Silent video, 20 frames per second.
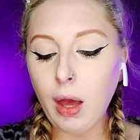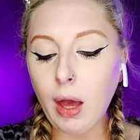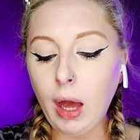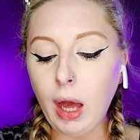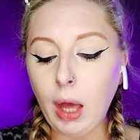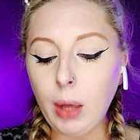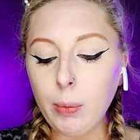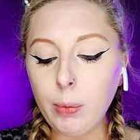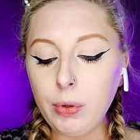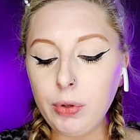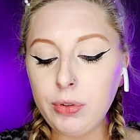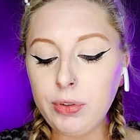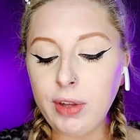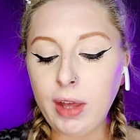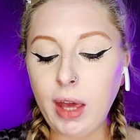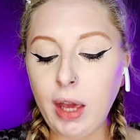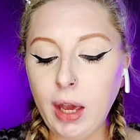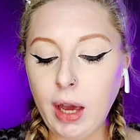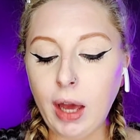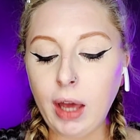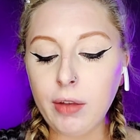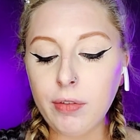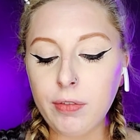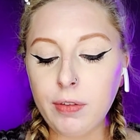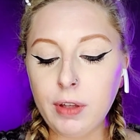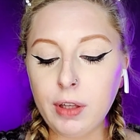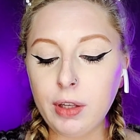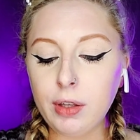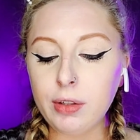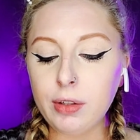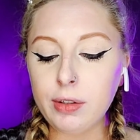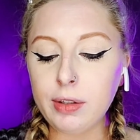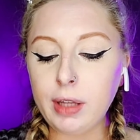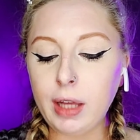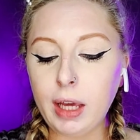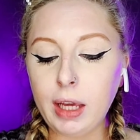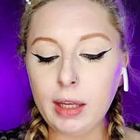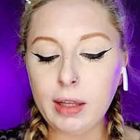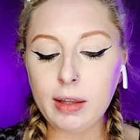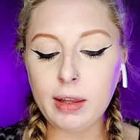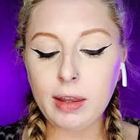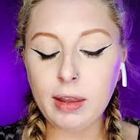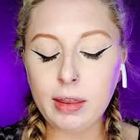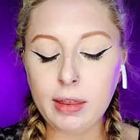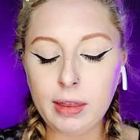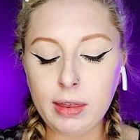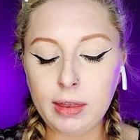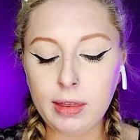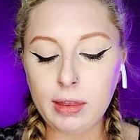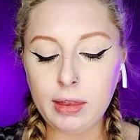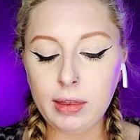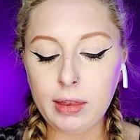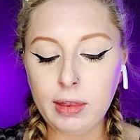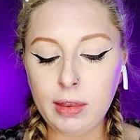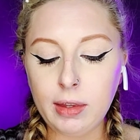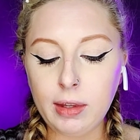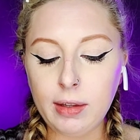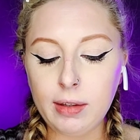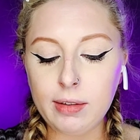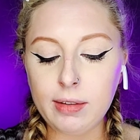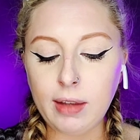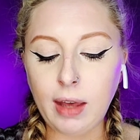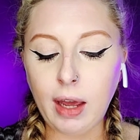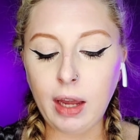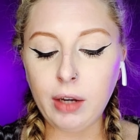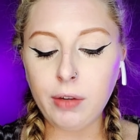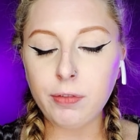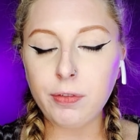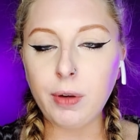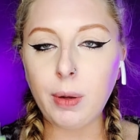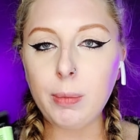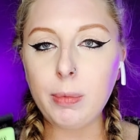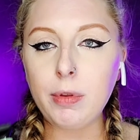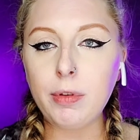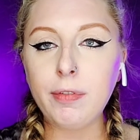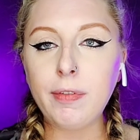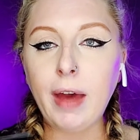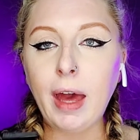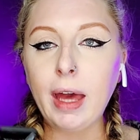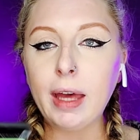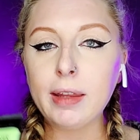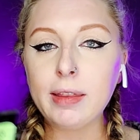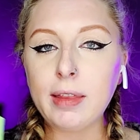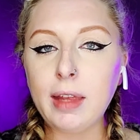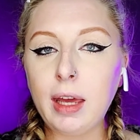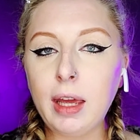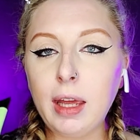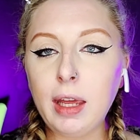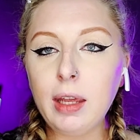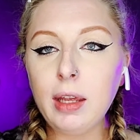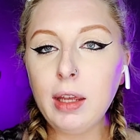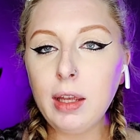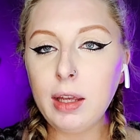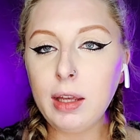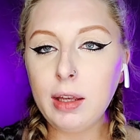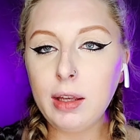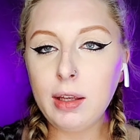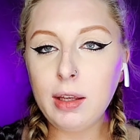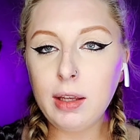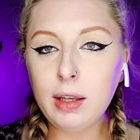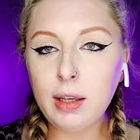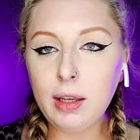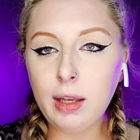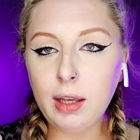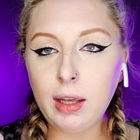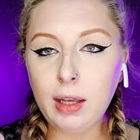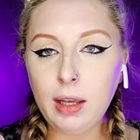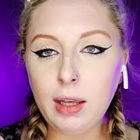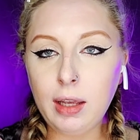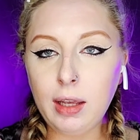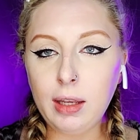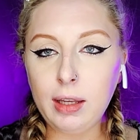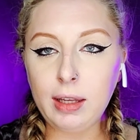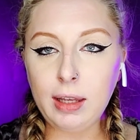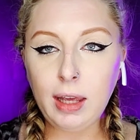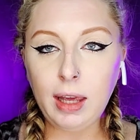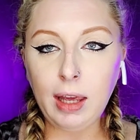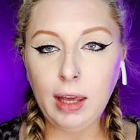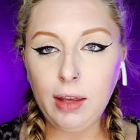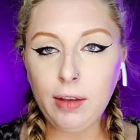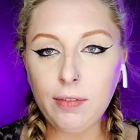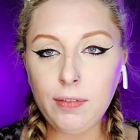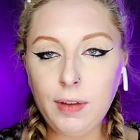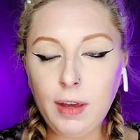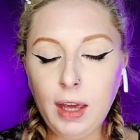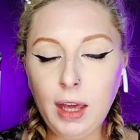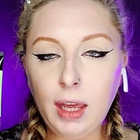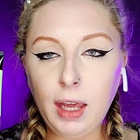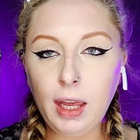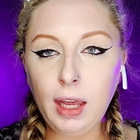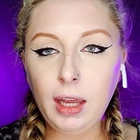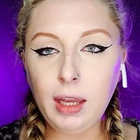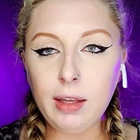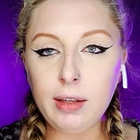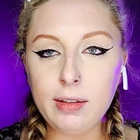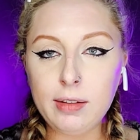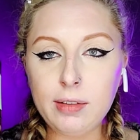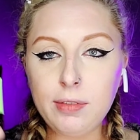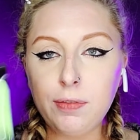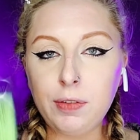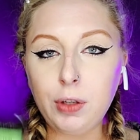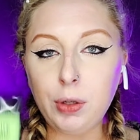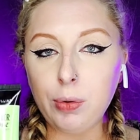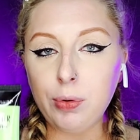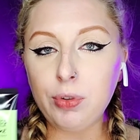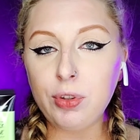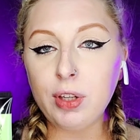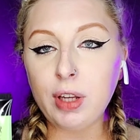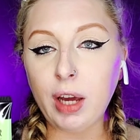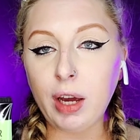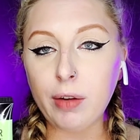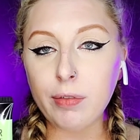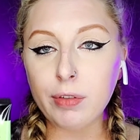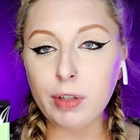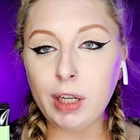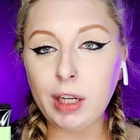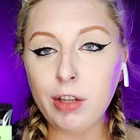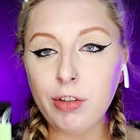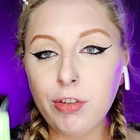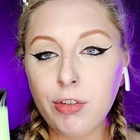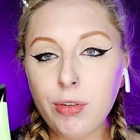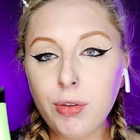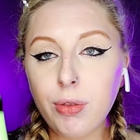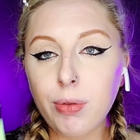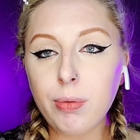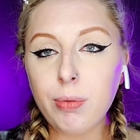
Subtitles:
I will say I feel like, aside from the fact that it gave a diffused coverage